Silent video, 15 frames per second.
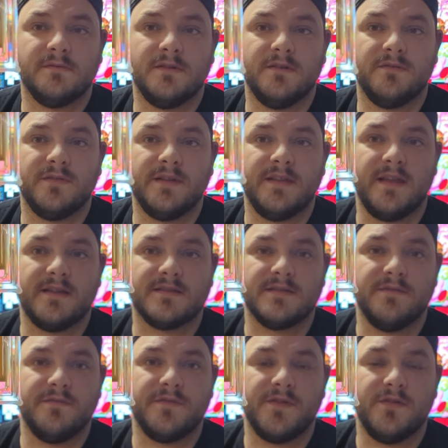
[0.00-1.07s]
Hopefully that's
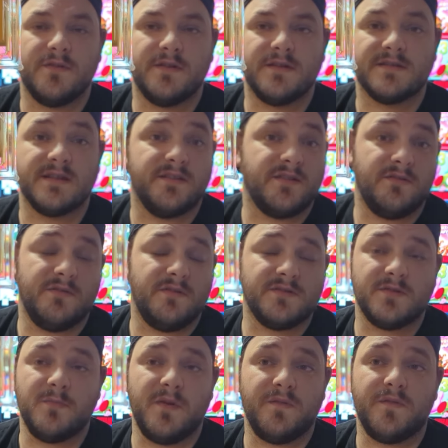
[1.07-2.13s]
in focus. I don't know,
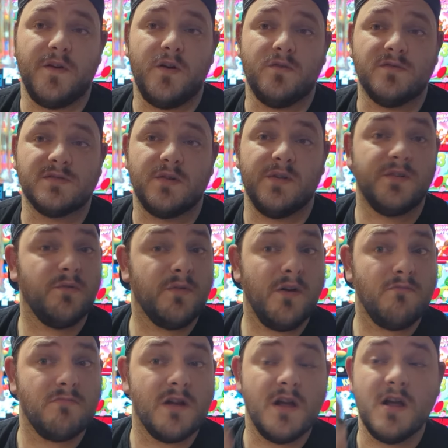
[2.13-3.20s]
it's on my phone, so I don't
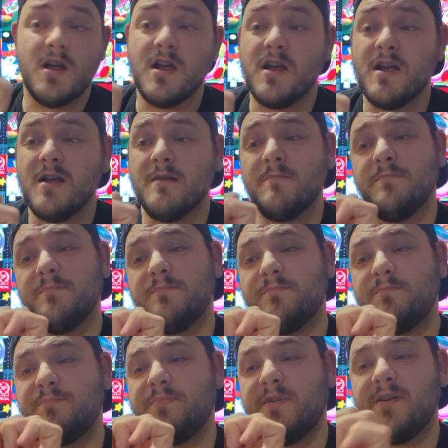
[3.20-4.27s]
know.
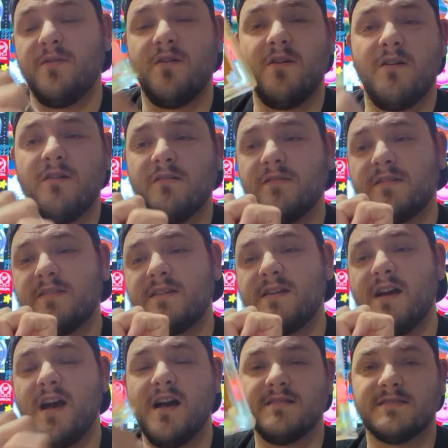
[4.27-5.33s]
But oh, look, the
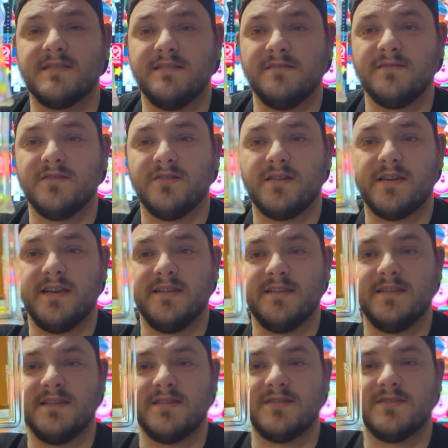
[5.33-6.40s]
cart's in good
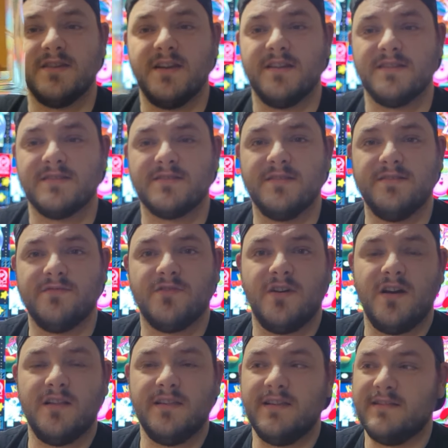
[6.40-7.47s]
condition. It's even
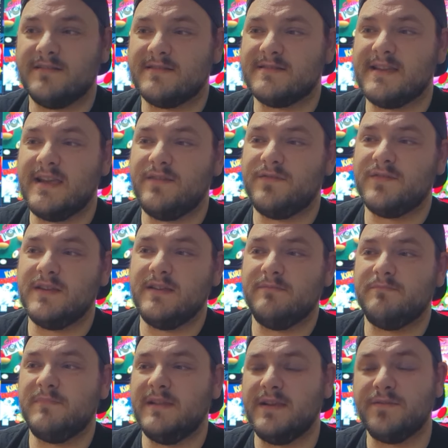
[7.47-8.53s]
got a little safety
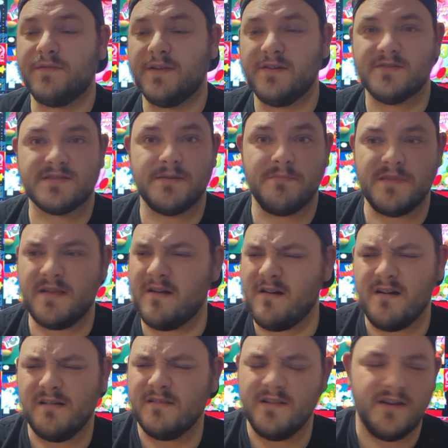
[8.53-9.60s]
leaflet or something.
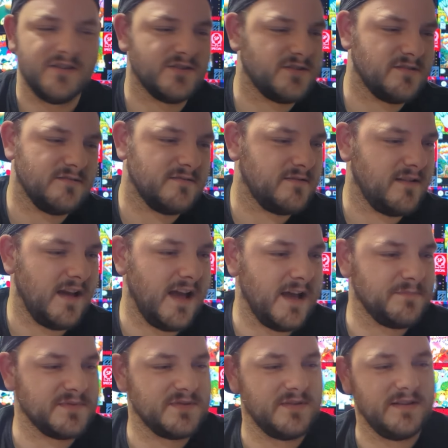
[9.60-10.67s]
Oh, lush.
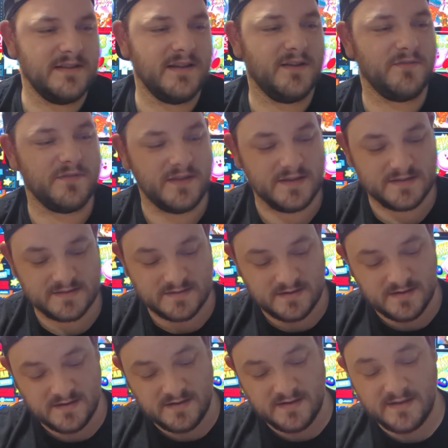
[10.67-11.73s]
Absolutely love this.
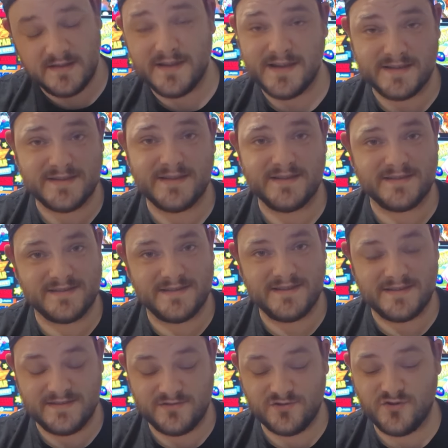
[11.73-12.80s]
This
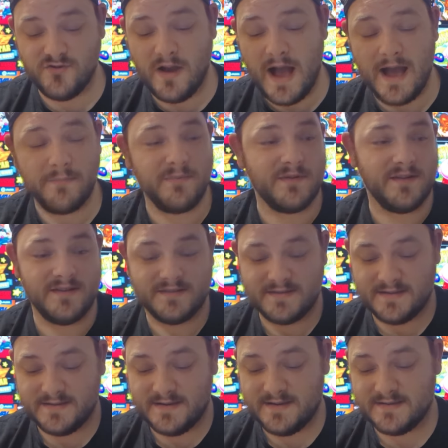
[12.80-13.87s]
is true happiness.
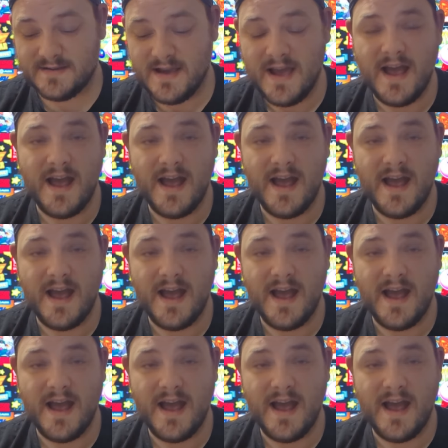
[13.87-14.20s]
It's